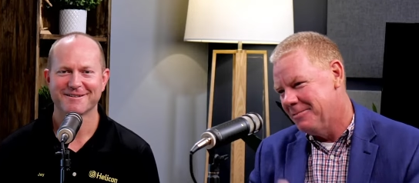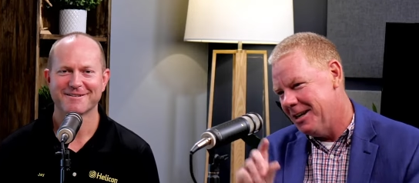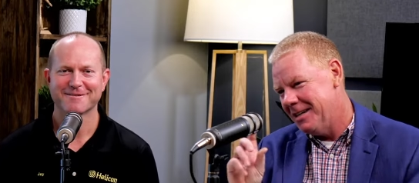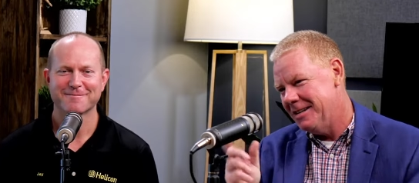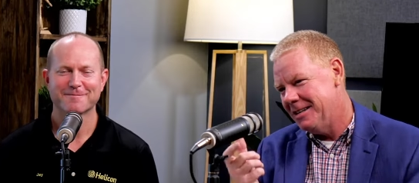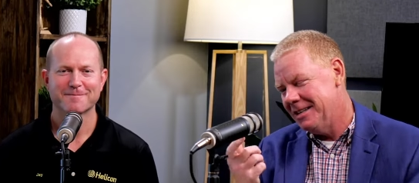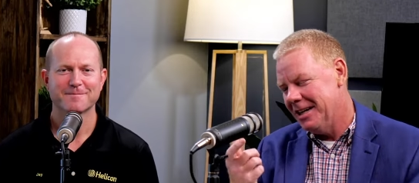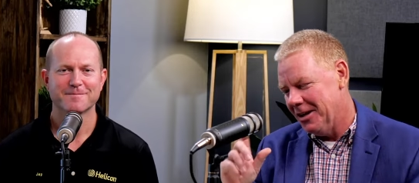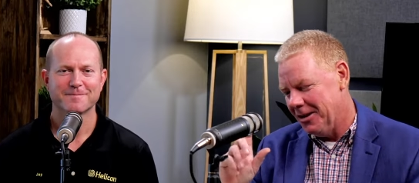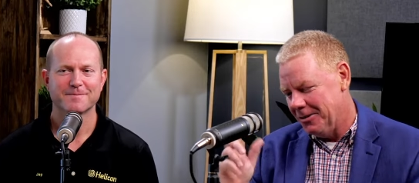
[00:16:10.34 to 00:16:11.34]
Speaker 1: bit,
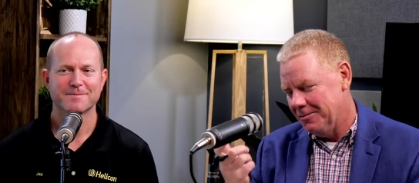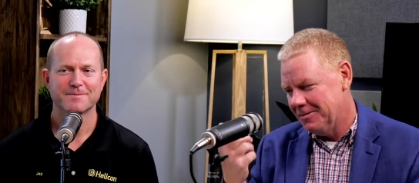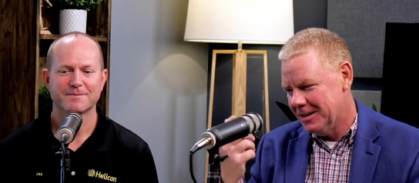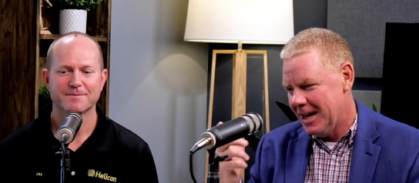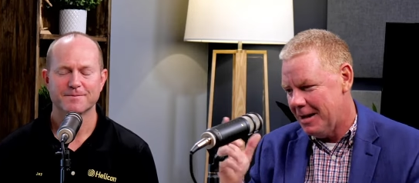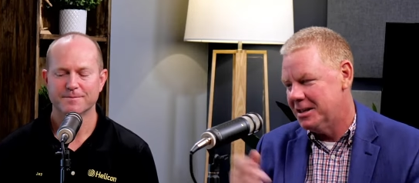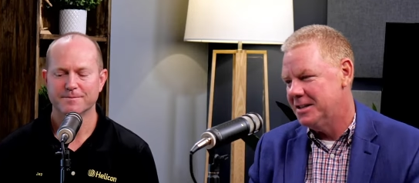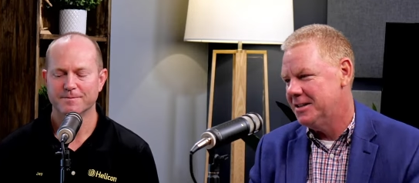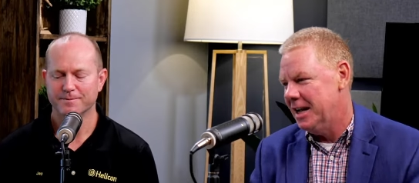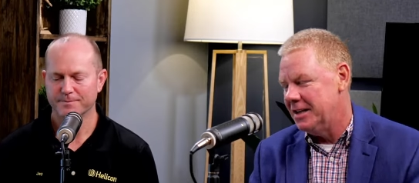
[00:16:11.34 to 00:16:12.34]
you know, common
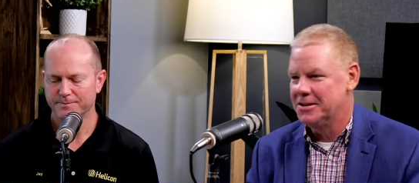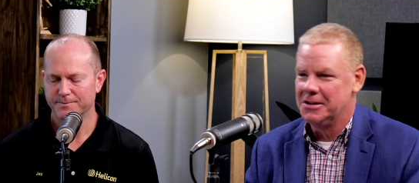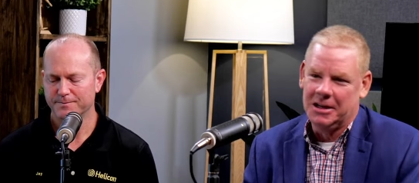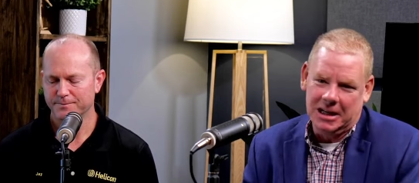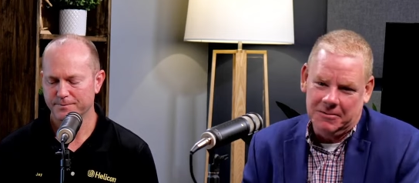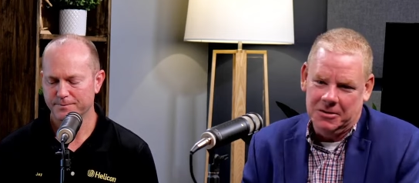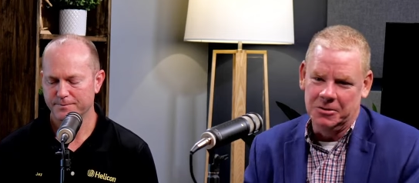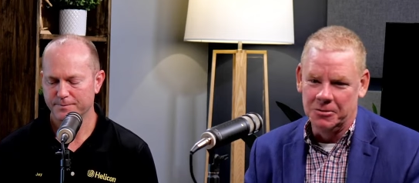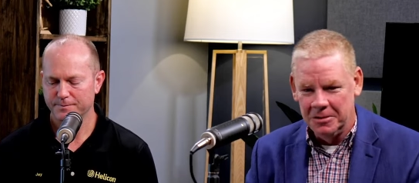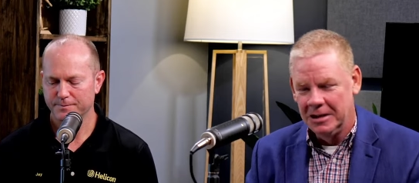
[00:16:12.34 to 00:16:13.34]
sense. Mm-hmm. Like if
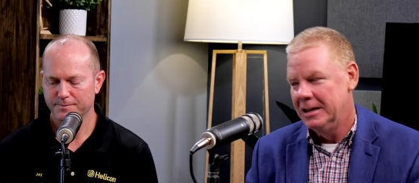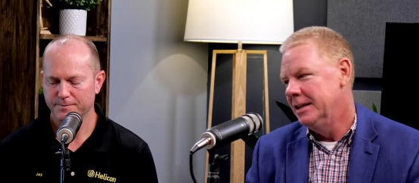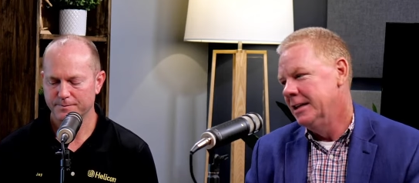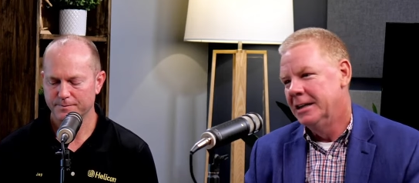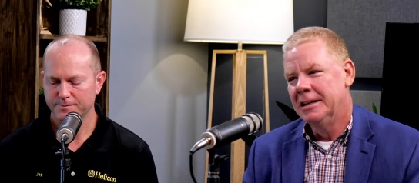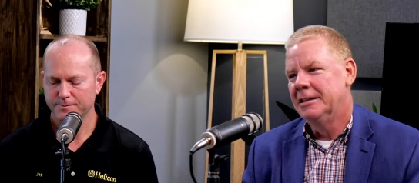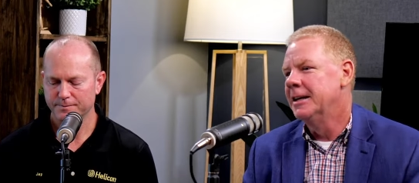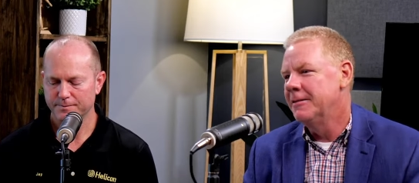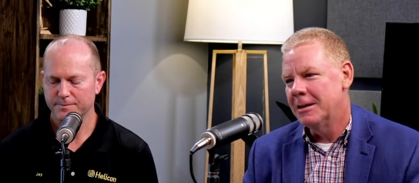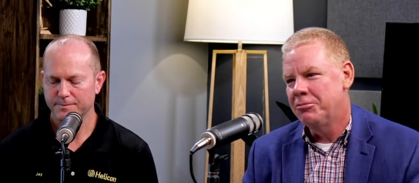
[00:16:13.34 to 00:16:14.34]
you
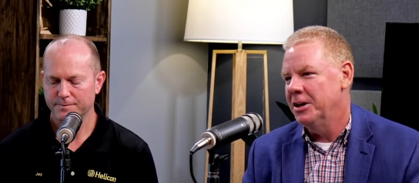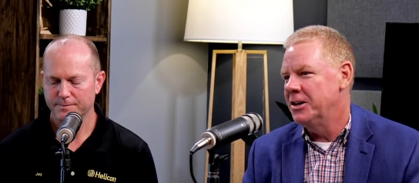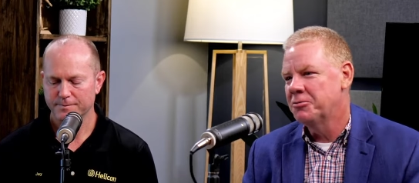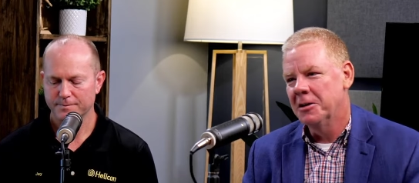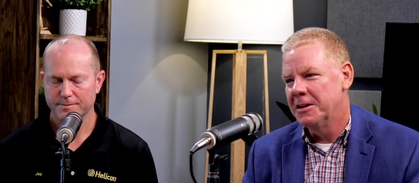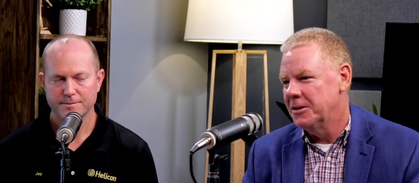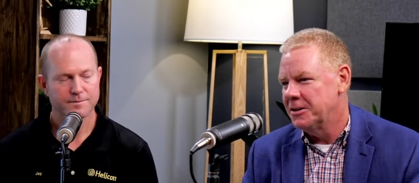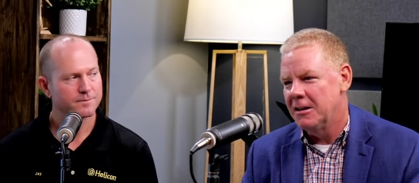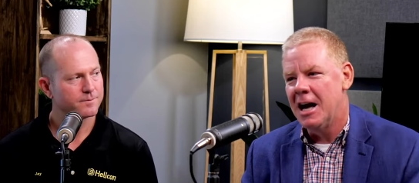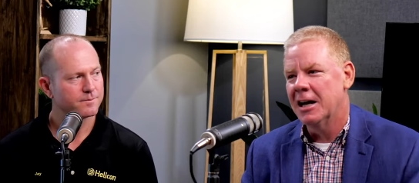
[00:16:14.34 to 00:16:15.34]
live in a place where there's
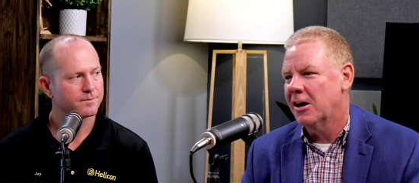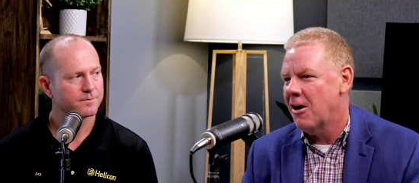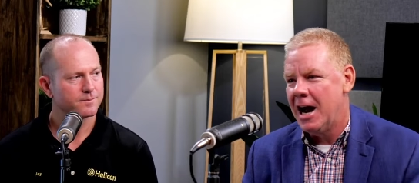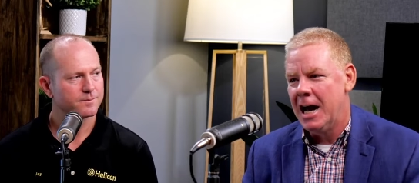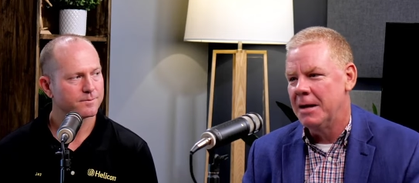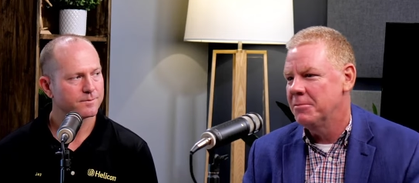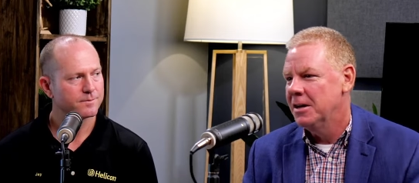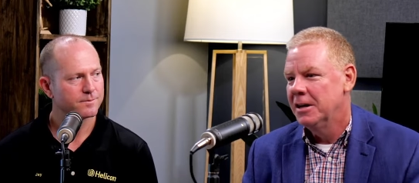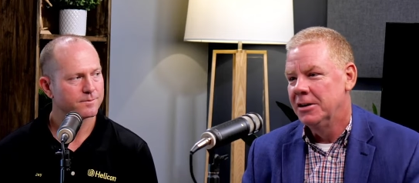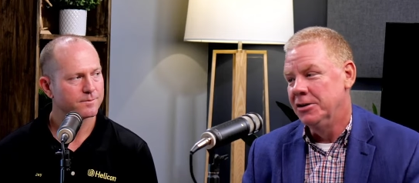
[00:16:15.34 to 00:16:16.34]
a lot of crime,
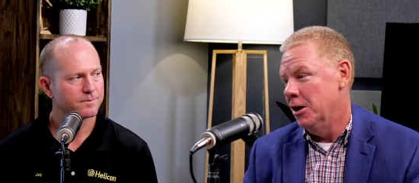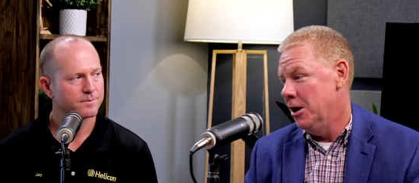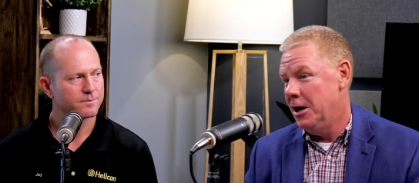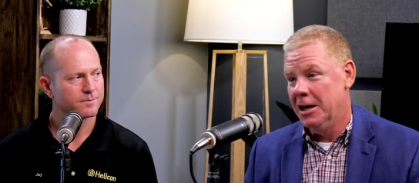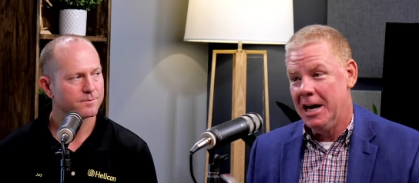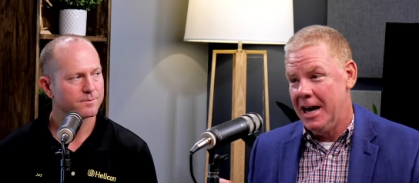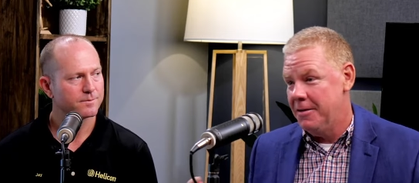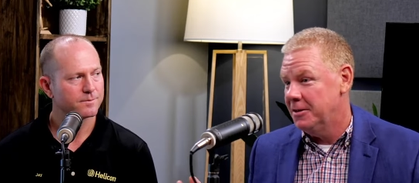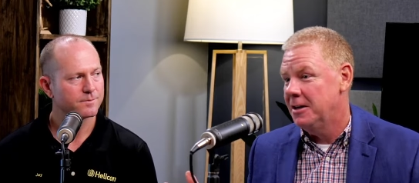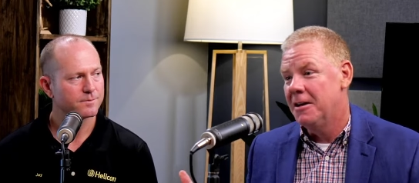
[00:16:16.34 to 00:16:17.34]
you mm-hmm. ought to
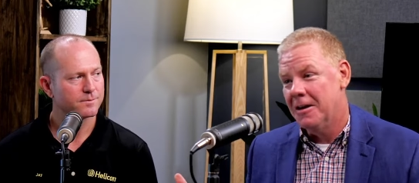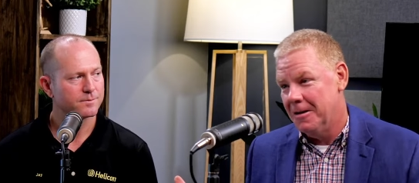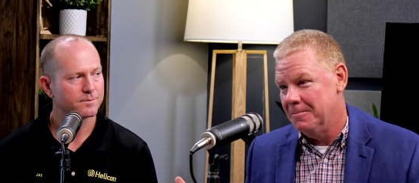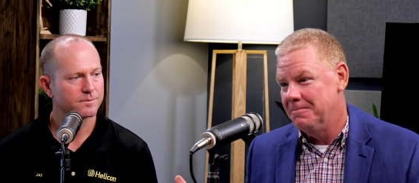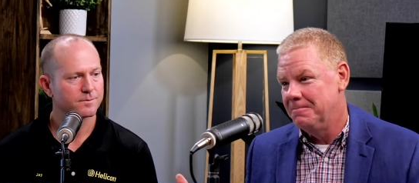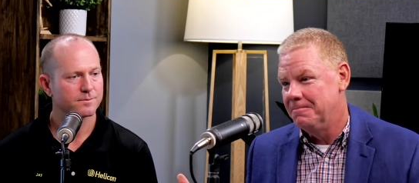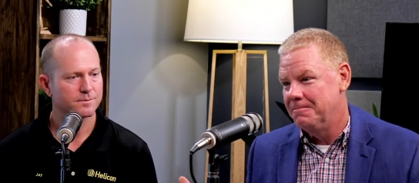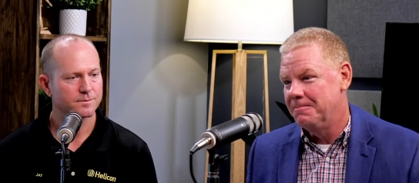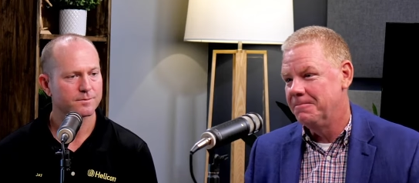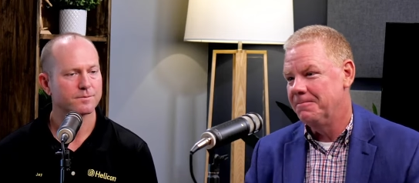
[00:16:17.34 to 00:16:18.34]
have an alarm.
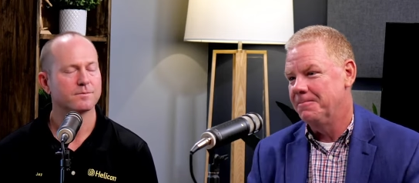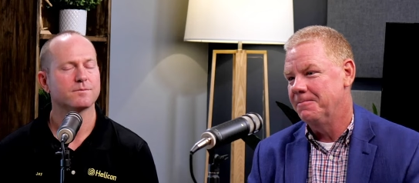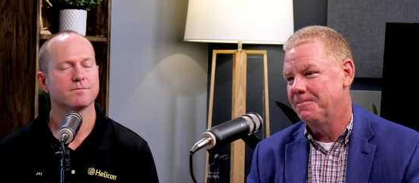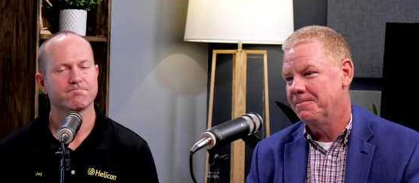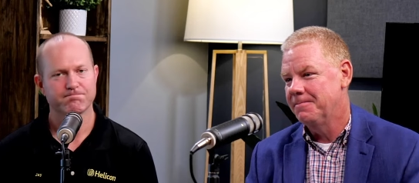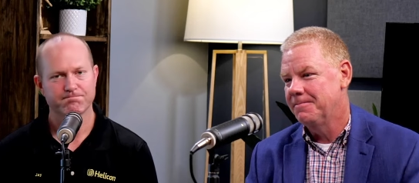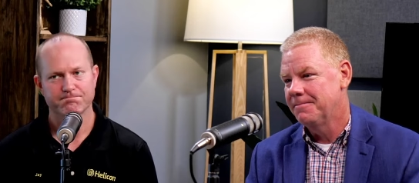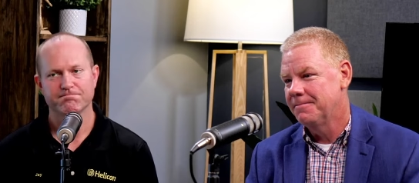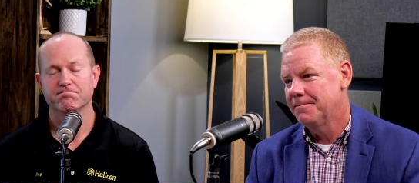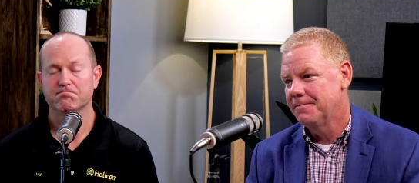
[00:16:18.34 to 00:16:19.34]
Right. That makes
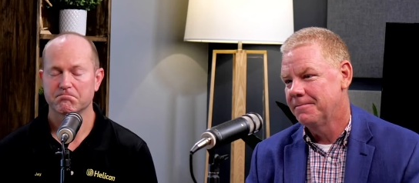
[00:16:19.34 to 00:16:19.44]
sense. Mm.